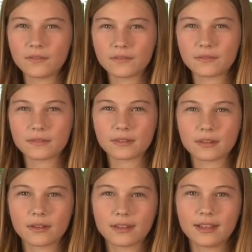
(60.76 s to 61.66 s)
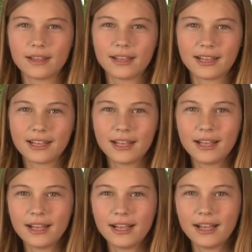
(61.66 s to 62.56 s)

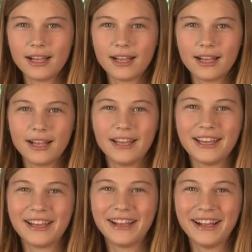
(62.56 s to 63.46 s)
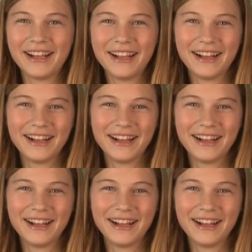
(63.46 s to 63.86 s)
[no speech]